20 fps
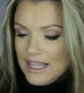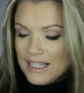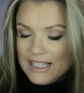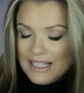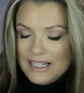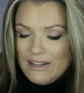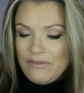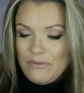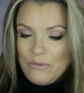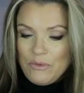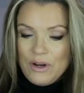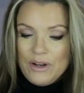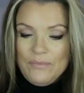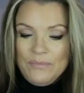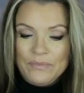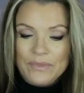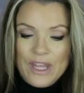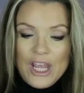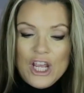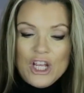that's a different
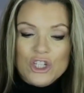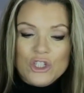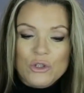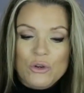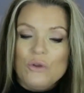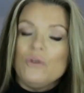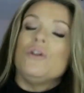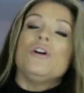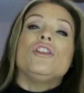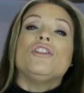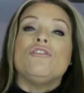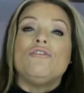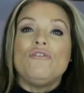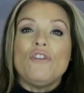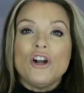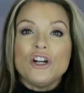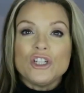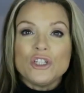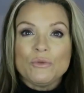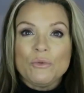one. So the
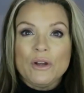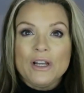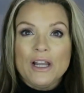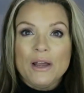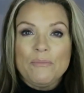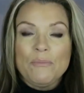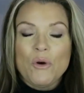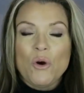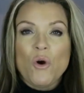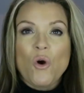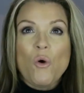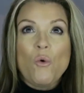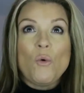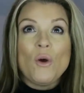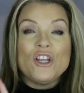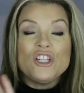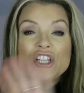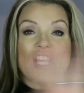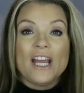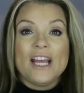first one I bought,
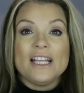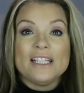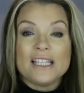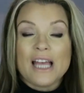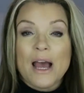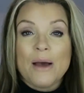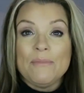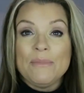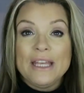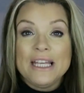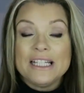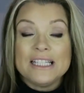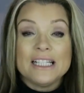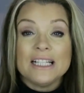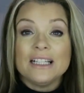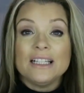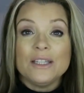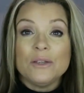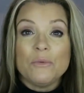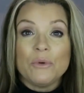which is
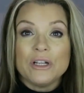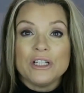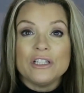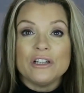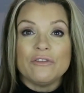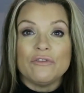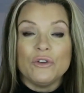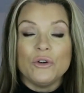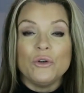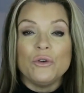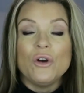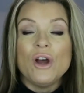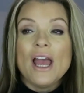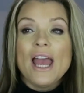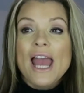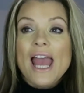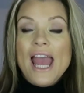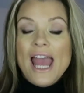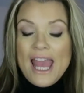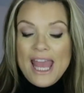amazingly wonderful,
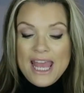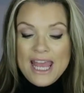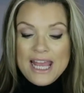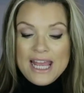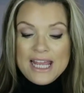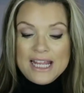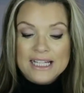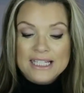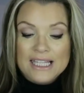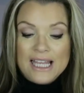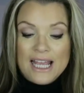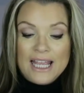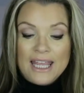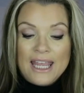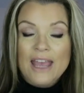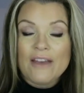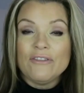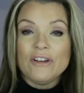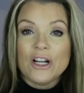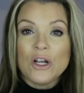is
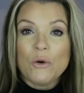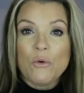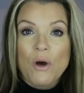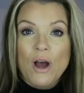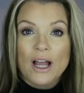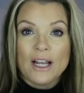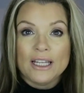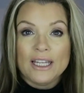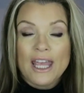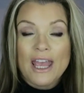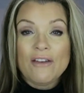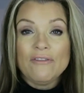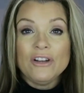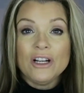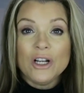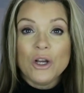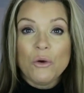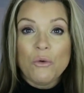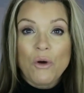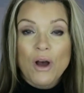Kevyn Aucoin.
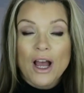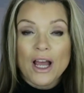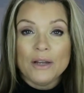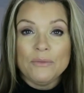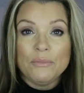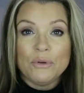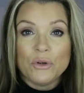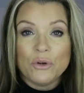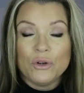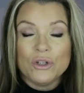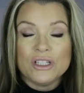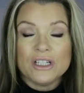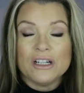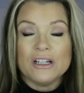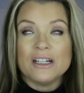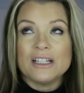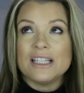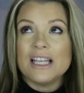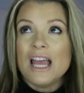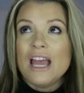Kevyn Aucoin
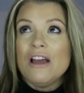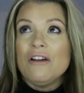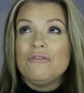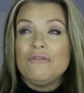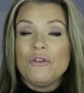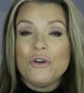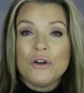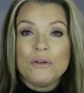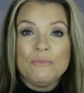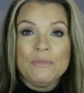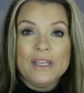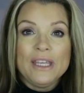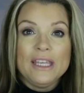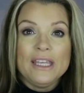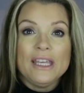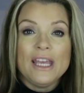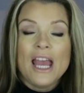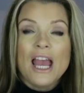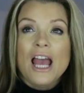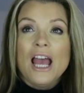products, for
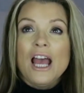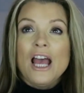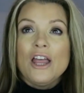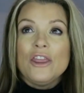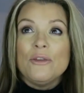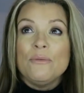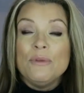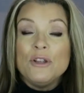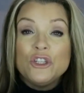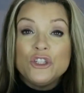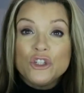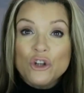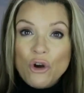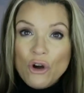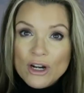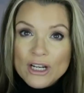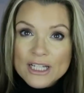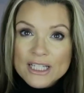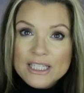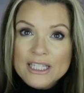me, the
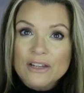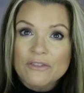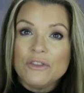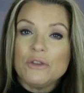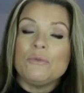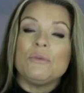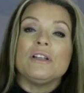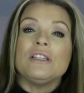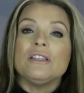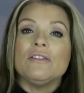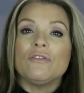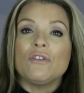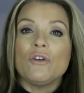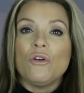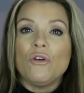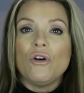majority of the ones I've